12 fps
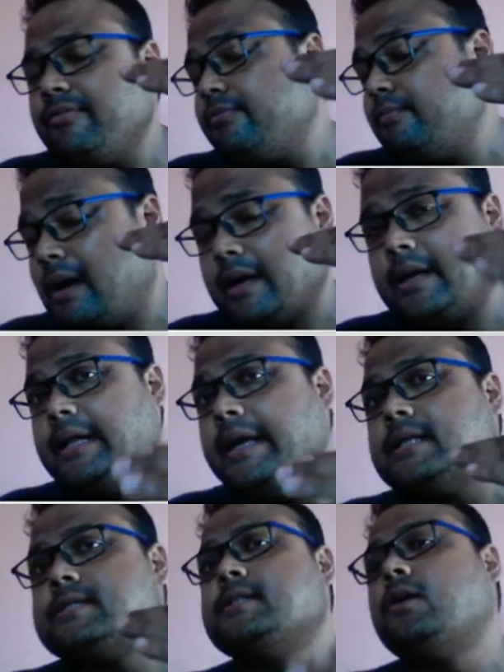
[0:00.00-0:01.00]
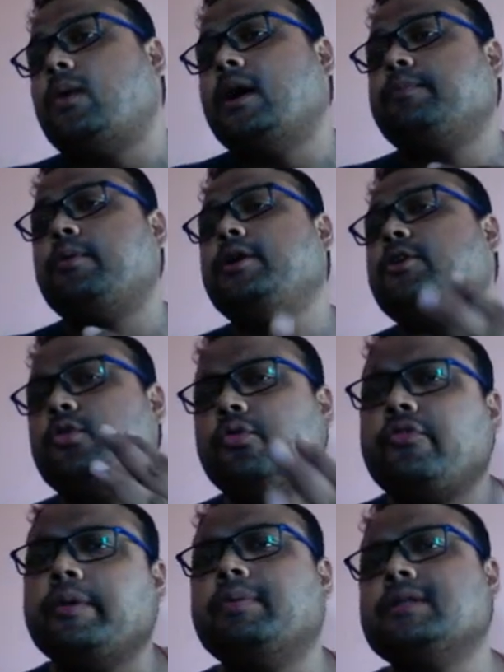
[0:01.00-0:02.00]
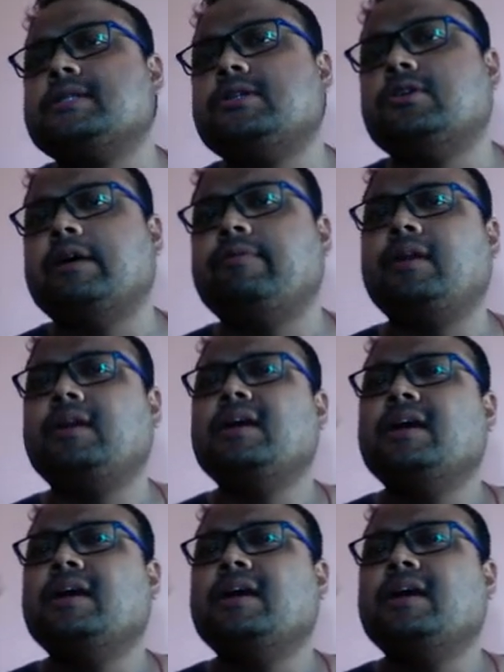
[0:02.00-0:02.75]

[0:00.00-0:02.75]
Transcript: market hits the 1.2000 level,